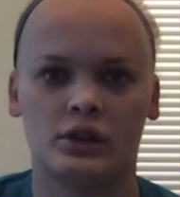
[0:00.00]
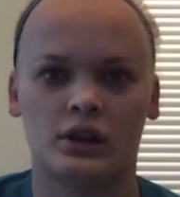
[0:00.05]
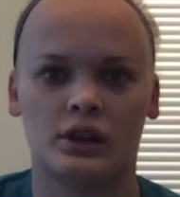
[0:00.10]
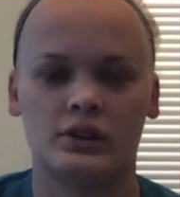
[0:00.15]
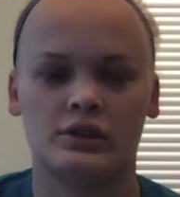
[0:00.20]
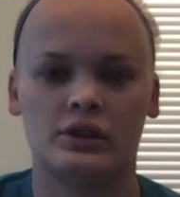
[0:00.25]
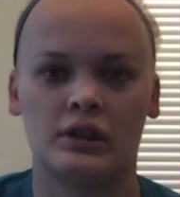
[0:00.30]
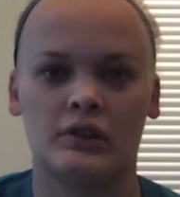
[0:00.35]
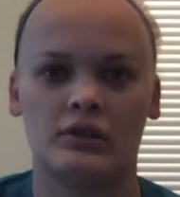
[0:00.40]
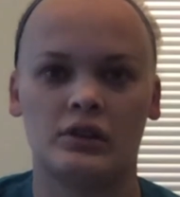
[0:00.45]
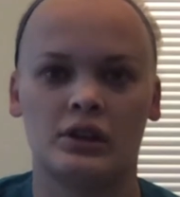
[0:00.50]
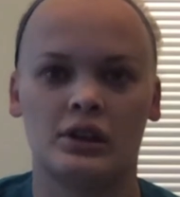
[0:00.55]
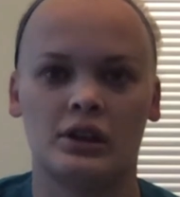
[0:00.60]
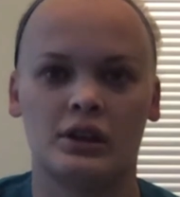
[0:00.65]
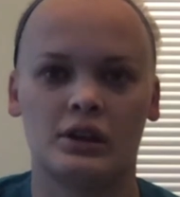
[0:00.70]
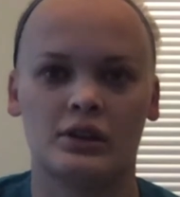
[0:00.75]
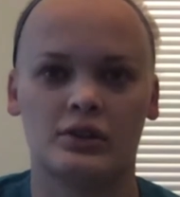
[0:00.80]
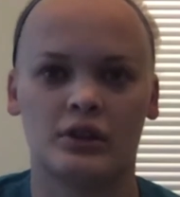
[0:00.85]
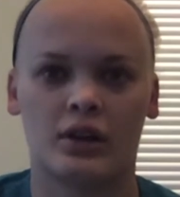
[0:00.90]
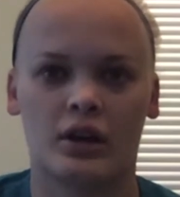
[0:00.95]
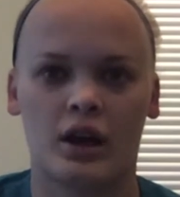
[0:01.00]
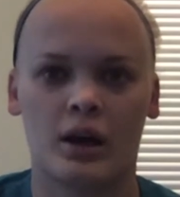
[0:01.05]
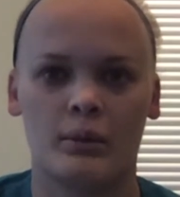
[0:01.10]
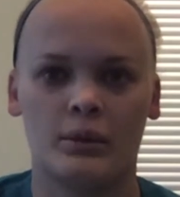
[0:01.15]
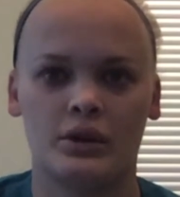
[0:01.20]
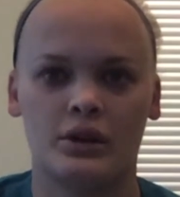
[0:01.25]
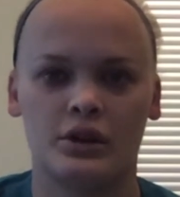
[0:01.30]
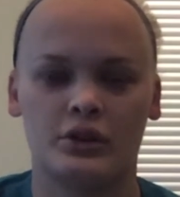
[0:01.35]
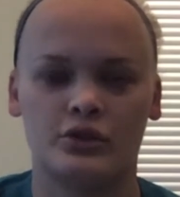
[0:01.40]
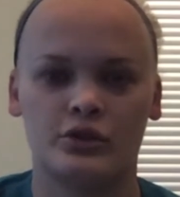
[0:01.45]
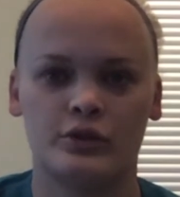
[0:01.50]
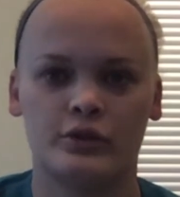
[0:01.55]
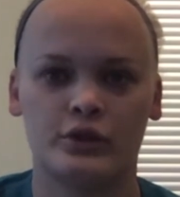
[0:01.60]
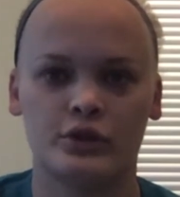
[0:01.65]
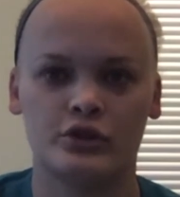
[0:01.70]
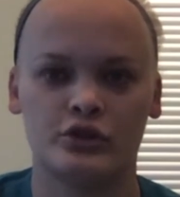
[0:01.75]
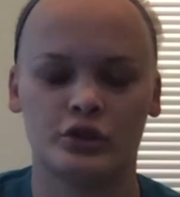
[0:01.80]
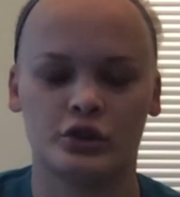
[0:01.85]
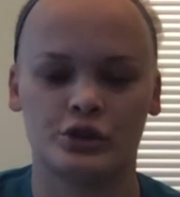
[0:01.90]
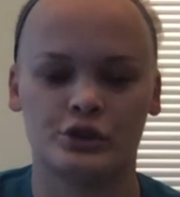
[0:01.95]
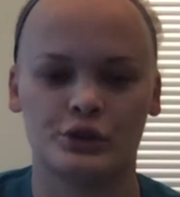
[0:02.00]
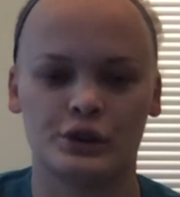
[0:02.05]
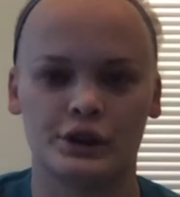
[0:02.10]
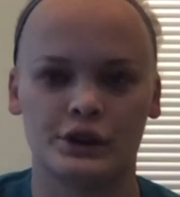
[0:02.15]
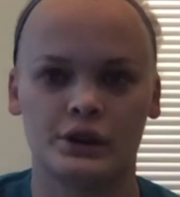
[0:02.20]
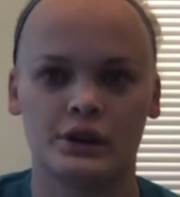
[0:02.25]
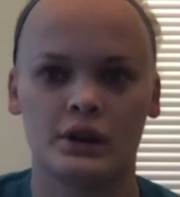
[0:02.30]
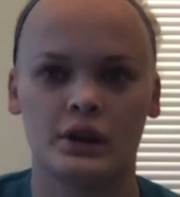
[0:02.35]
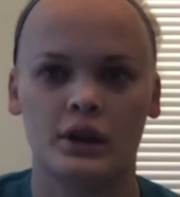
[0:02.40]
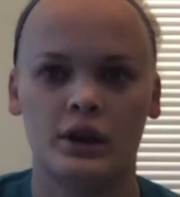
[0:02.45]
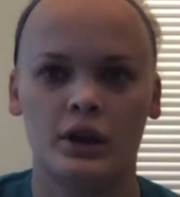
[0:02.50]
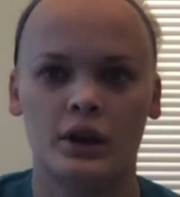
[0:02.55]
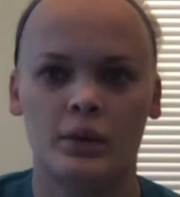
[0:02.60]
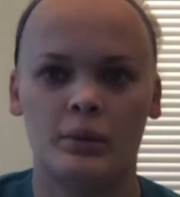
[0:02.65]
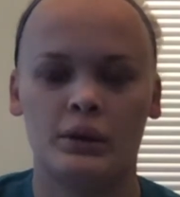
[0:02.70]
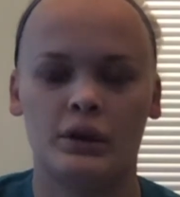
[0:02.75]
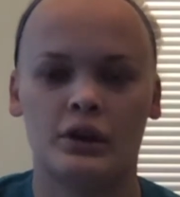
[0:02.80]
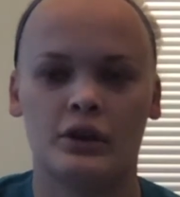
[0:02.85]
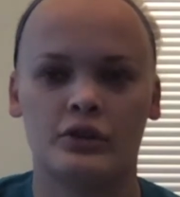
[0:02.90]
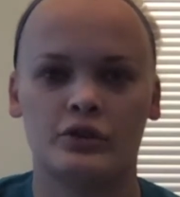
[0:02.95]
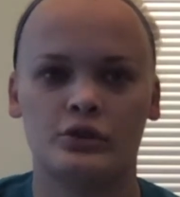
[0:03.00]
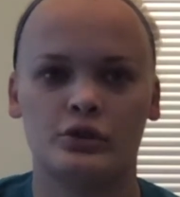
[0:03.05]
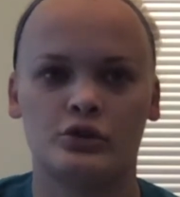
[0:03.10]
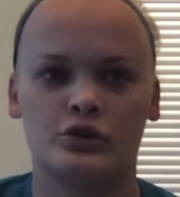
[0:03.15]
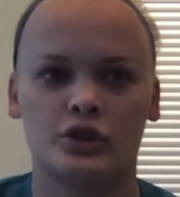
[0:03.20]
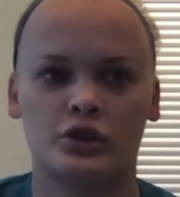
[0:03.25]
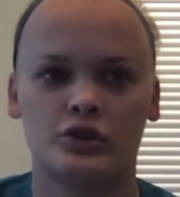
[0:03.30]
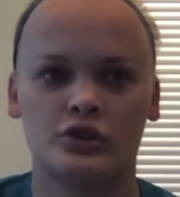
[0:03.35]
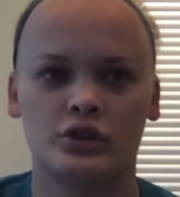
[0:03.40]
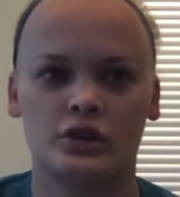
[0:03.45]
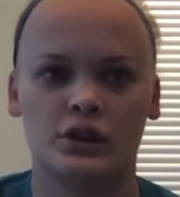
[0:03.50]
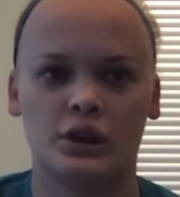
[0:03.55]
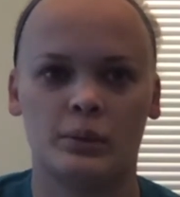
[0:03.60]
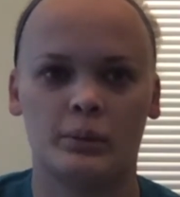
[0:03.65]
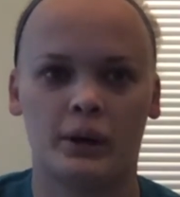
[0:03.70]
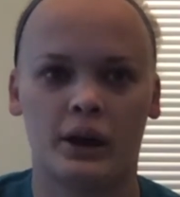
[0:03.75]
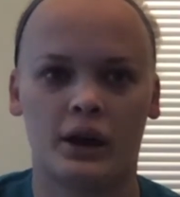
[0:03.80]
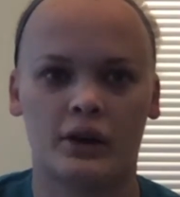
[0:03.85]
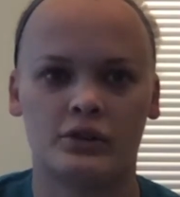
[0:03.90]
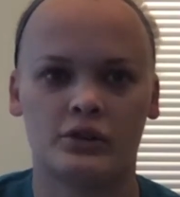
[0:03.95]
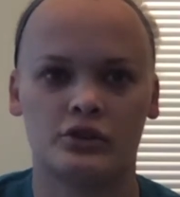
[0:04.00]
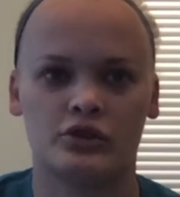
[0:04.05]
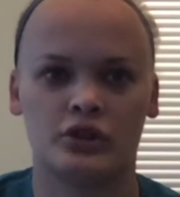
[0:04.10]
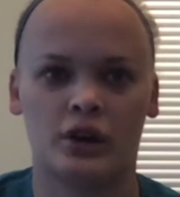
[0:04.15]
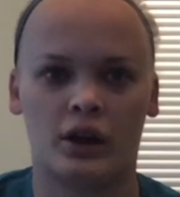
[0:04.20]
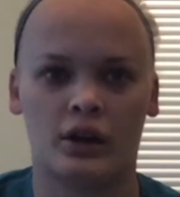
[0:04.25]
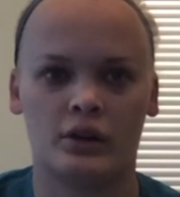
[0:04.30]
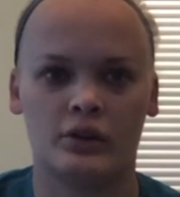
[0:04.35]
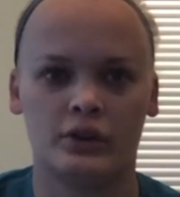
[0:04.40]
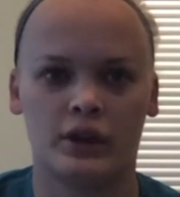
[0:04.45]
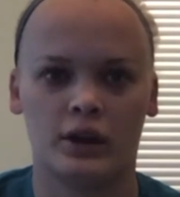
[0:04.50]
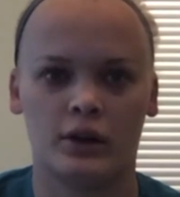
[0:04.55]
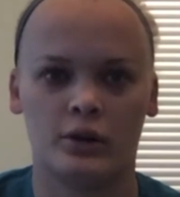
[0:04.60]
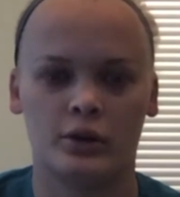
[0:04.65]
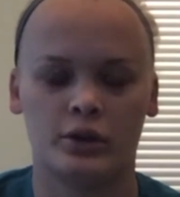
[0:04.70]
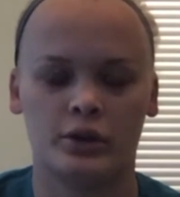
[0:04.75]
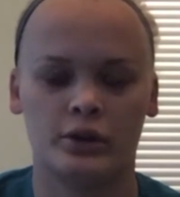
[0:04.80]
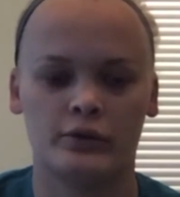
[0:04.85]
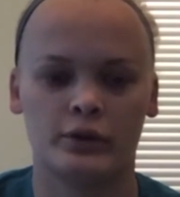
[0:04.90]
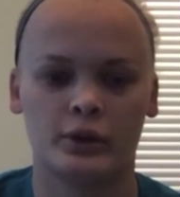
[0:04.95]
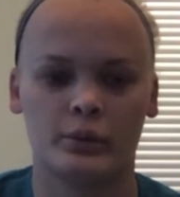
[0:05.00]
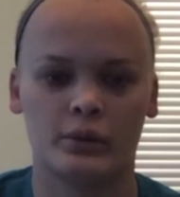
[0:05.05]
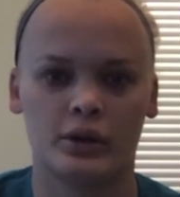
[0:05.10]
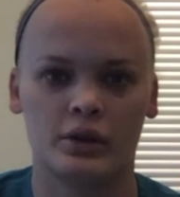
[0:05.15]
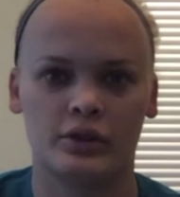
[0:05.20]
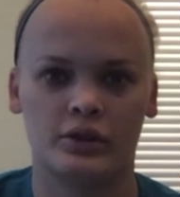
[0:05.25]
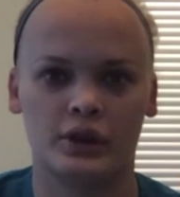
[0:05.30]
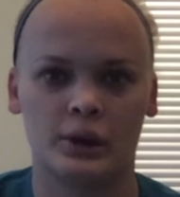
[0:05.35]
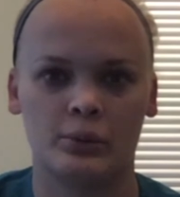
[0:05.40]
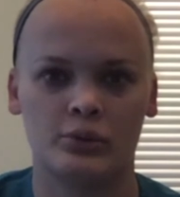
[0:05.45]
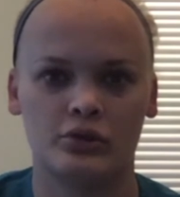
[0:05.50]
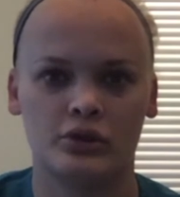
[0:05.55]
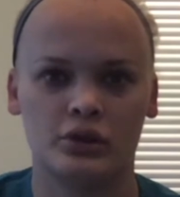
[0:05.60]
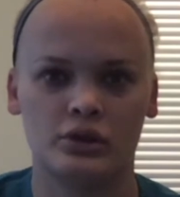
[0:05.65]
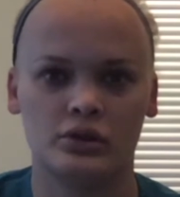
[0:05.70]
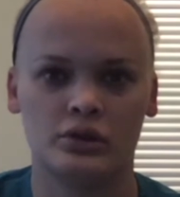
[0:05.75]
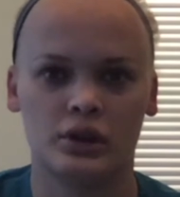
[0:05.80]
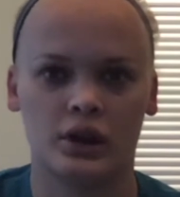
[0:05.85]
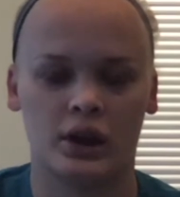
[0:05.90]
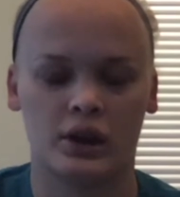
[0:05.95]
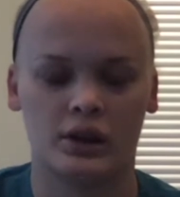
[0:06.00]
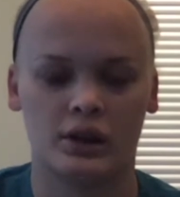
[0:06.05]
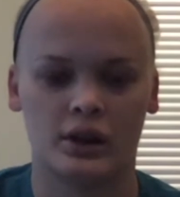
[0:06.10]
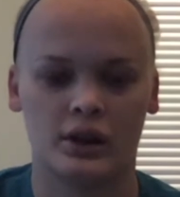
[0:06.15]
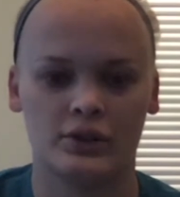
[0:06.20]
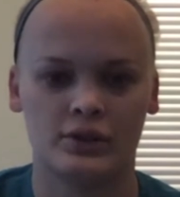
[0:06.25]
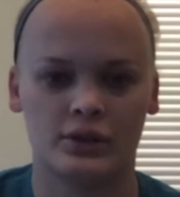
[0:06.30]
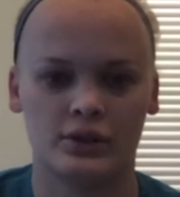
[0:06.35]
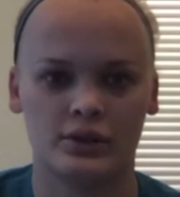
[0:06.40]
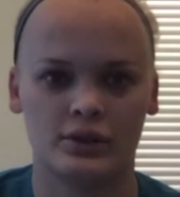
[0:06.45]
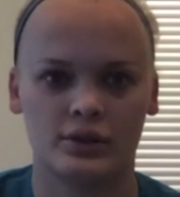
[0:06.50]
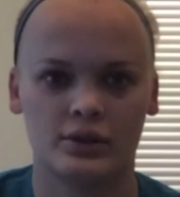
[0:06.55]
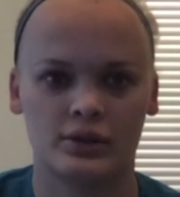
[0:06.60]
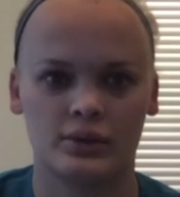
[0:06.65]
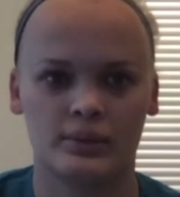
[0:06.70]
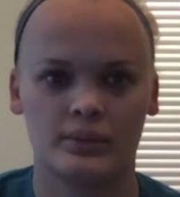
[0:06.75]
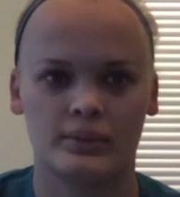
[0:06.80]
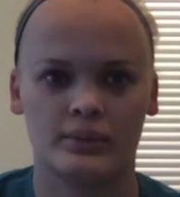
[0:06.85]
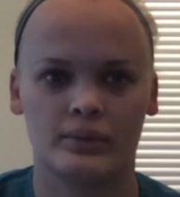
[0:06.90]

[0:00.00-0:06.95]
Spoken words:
activity is a common issue for children because nutrition impacts a child's health from conception to adolescence.